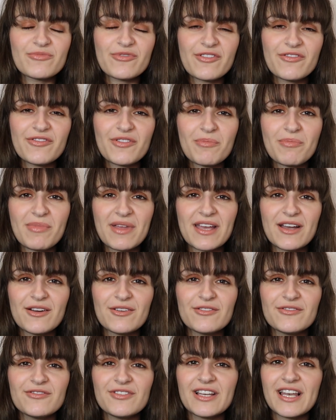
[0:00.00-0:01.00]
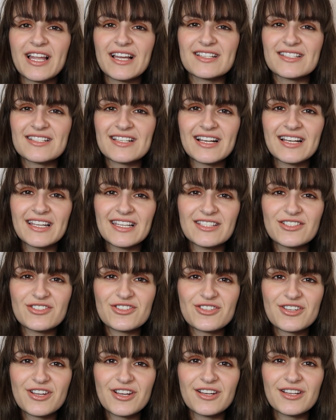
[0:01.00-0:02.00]
Brother Bill, The Last Clean
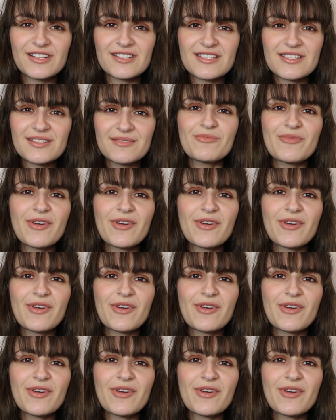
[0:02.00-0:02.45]
Shirt.